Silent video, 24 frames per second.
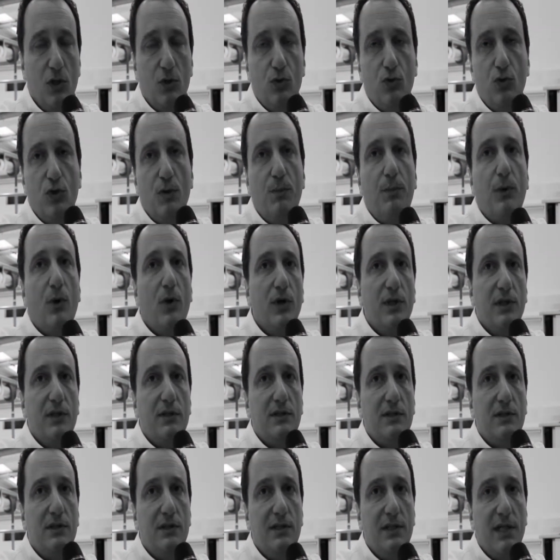to the
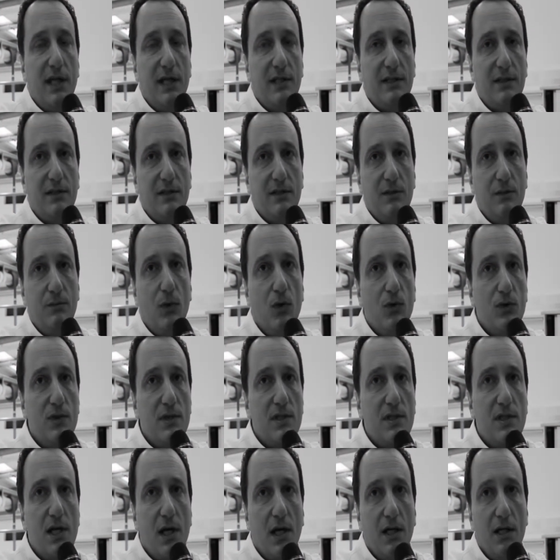point that
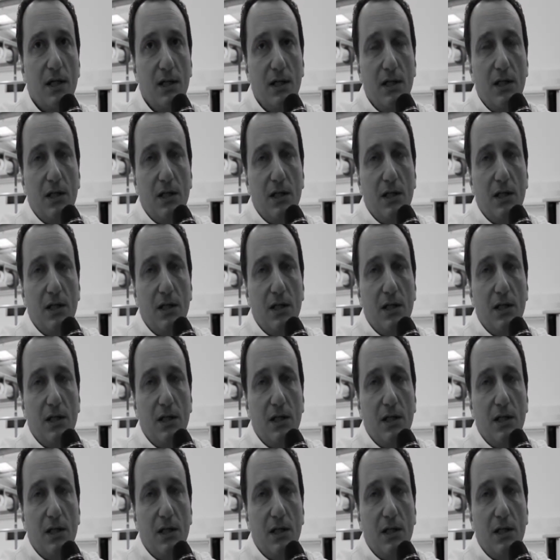Monza,